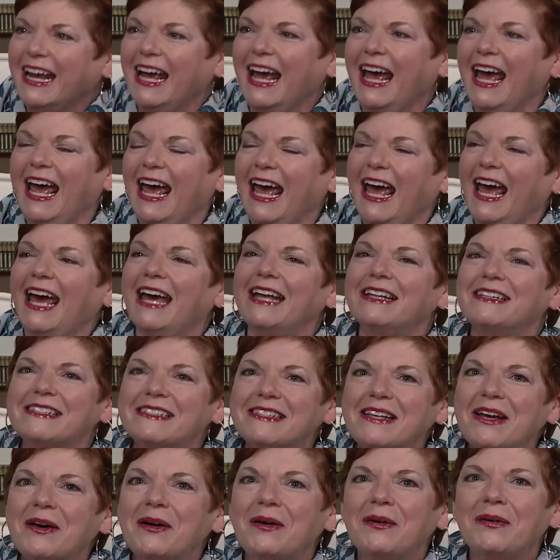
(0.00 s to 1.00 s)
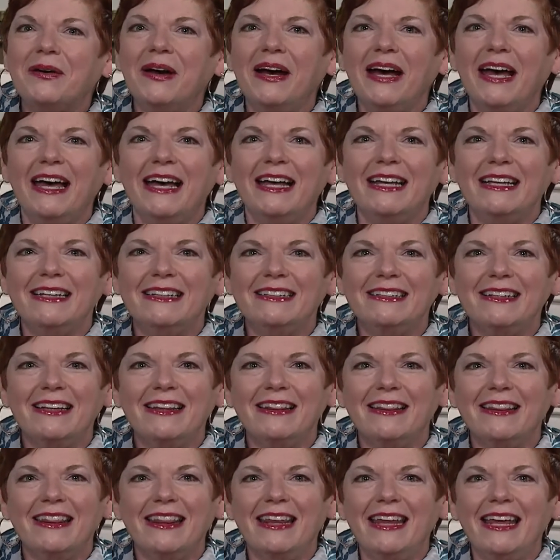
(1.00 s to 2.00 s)
Like okay, and so uh,
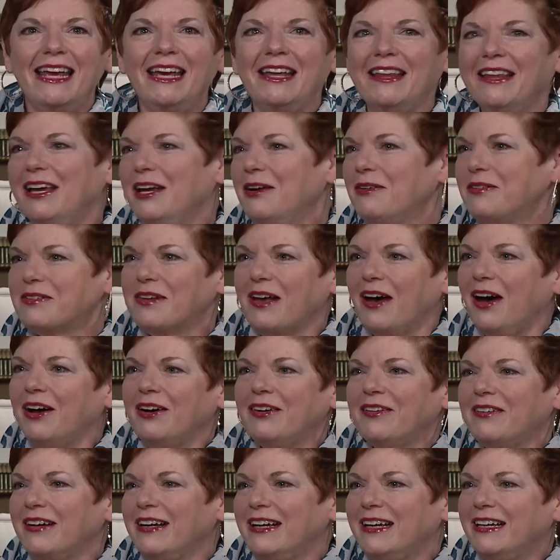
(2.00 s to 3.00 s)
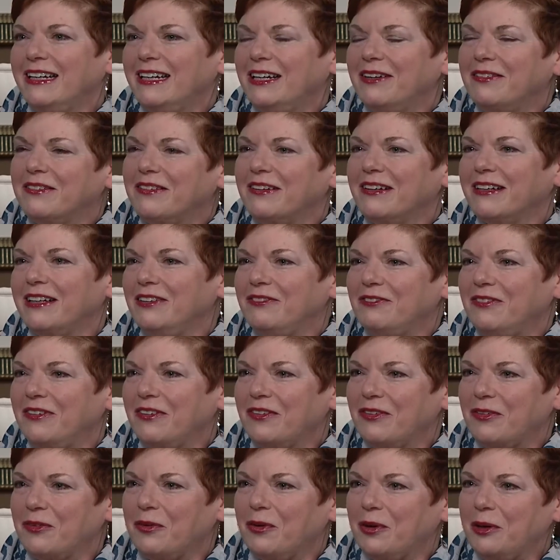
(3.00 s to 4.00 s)
he, he was hungry and he was looking for
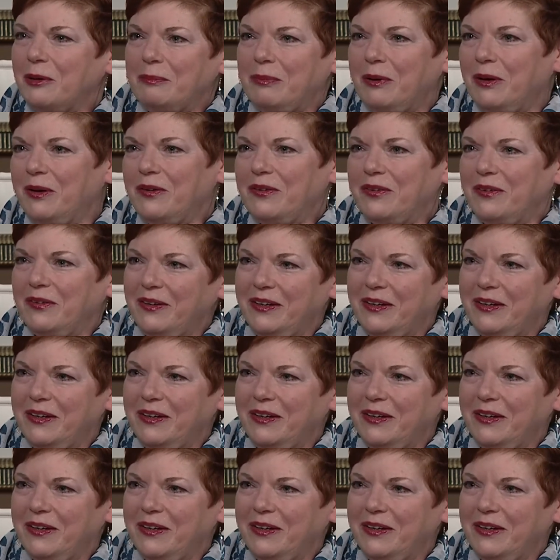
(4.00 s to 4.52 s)
this corn pone.